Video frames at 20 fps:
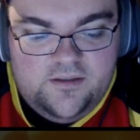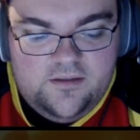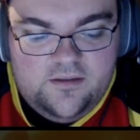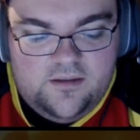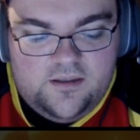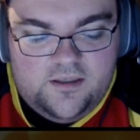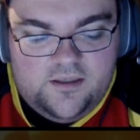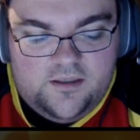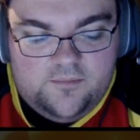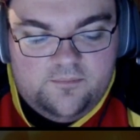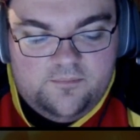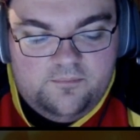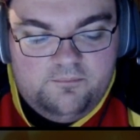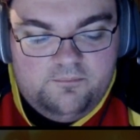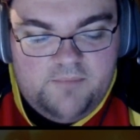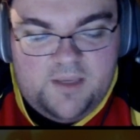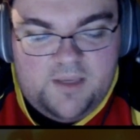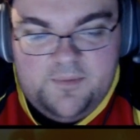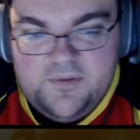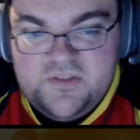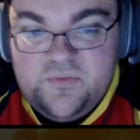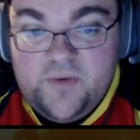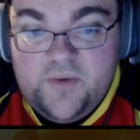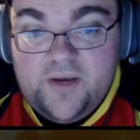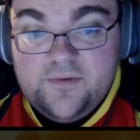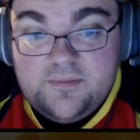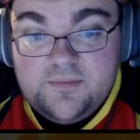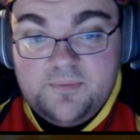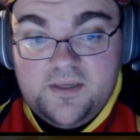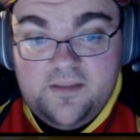Maybe it was the way I
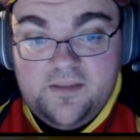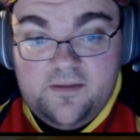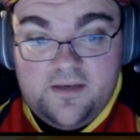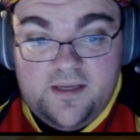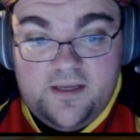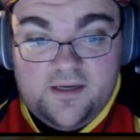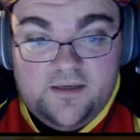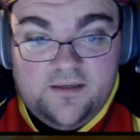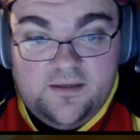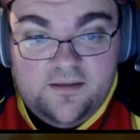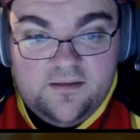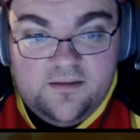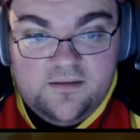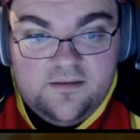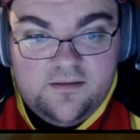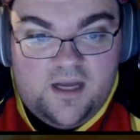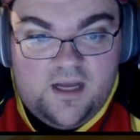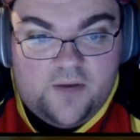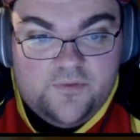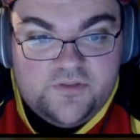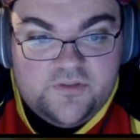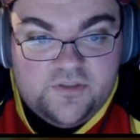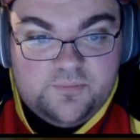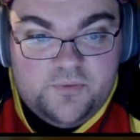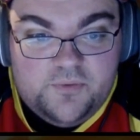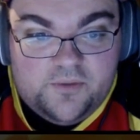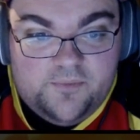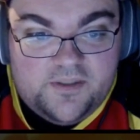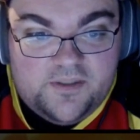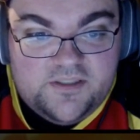was playing the deck. I was just
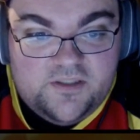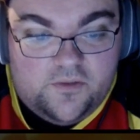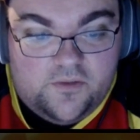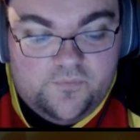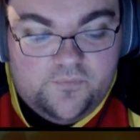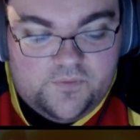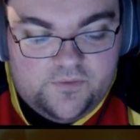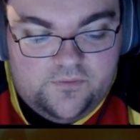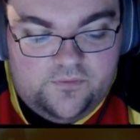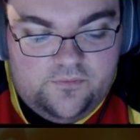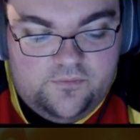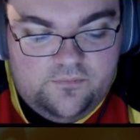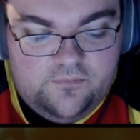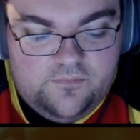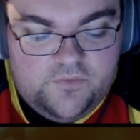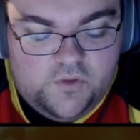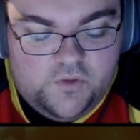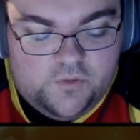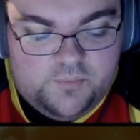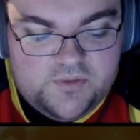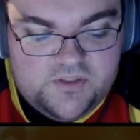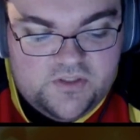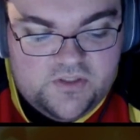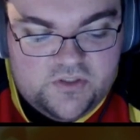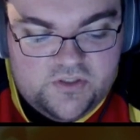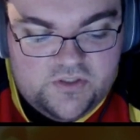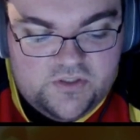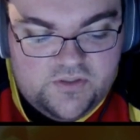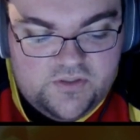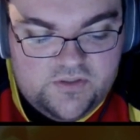putting myself in good
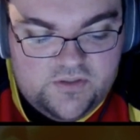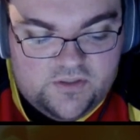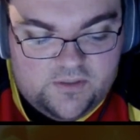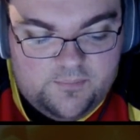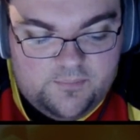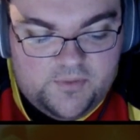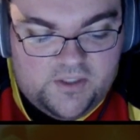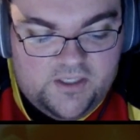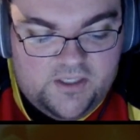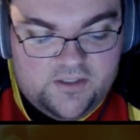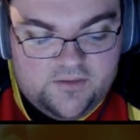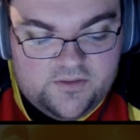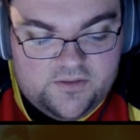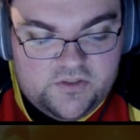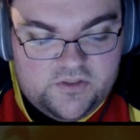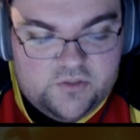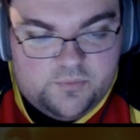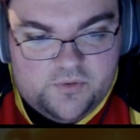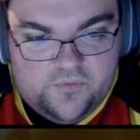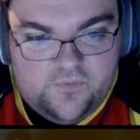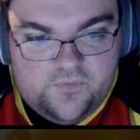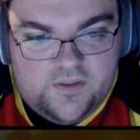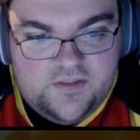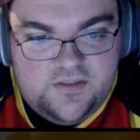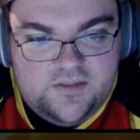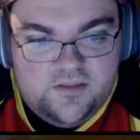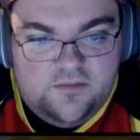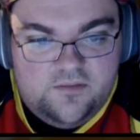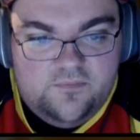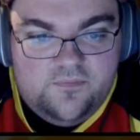positions, like playing like super
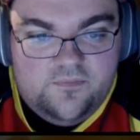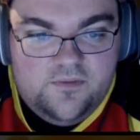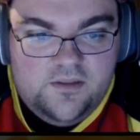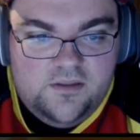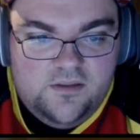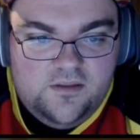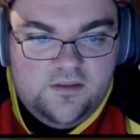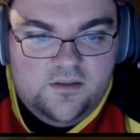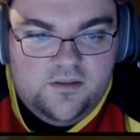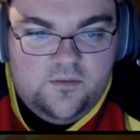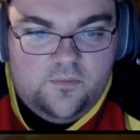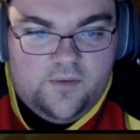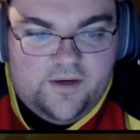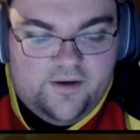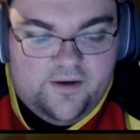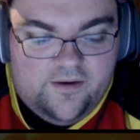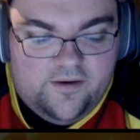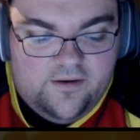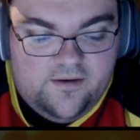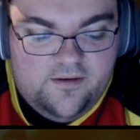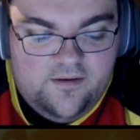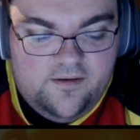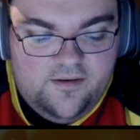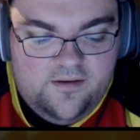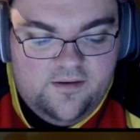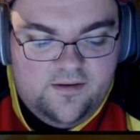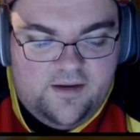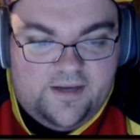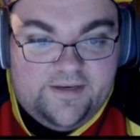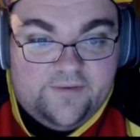defensive, where
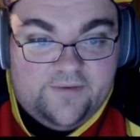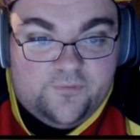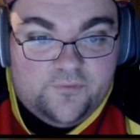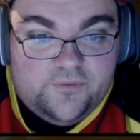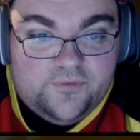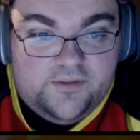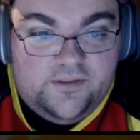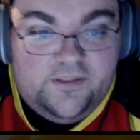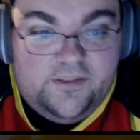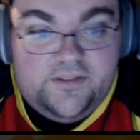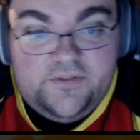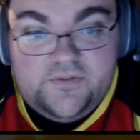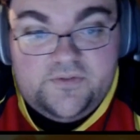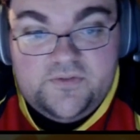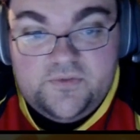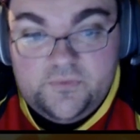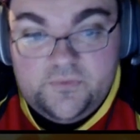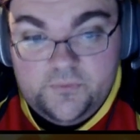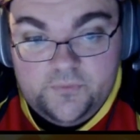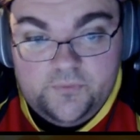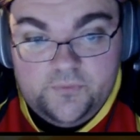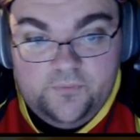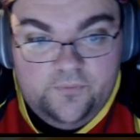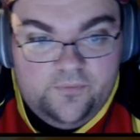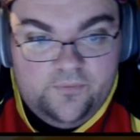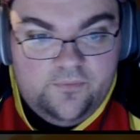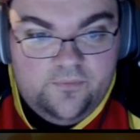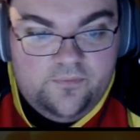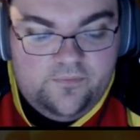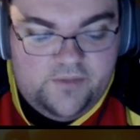I never really needed
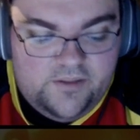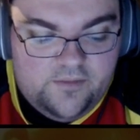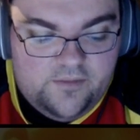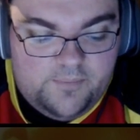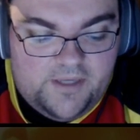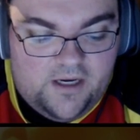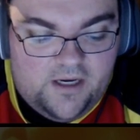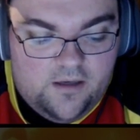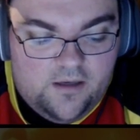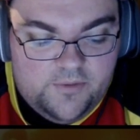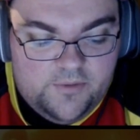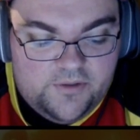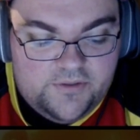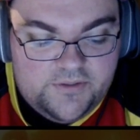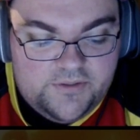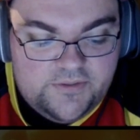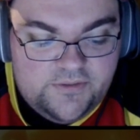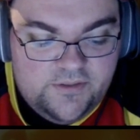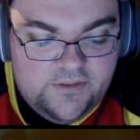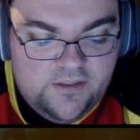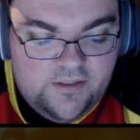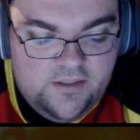the Power Burst.